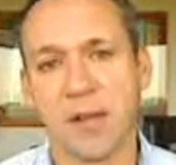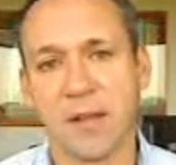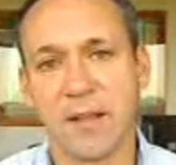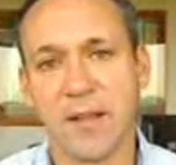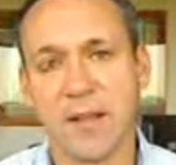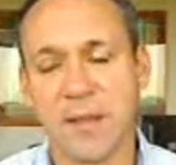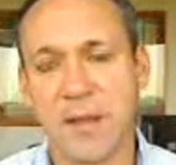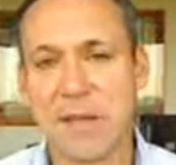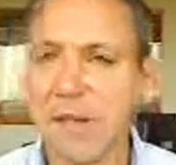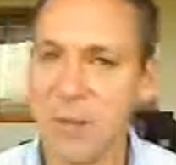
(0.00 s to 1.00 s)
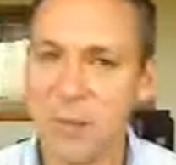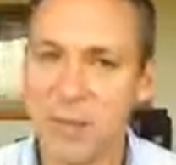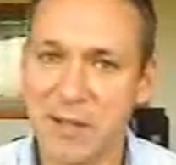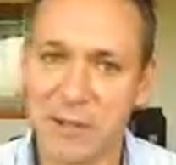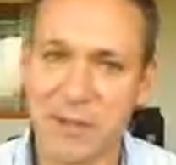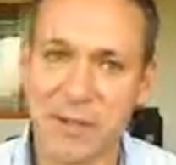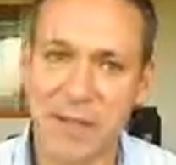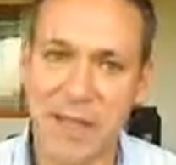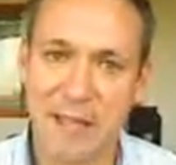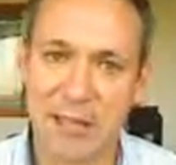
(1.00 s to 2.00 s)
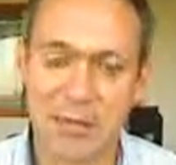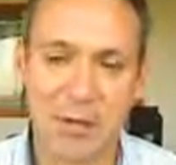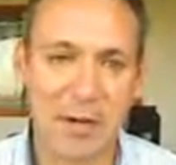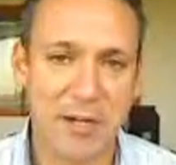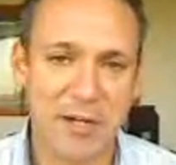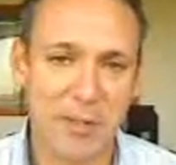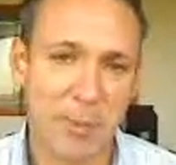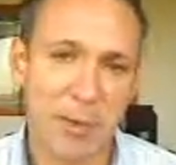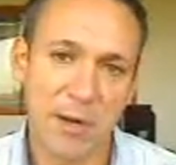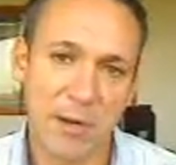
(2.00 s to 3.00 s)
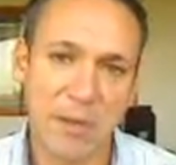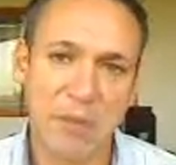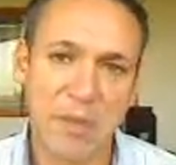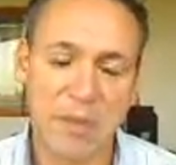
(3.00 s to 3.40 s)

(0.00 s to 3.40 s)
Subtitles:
And I think by the end of the week we'll have a good direction of where we're going.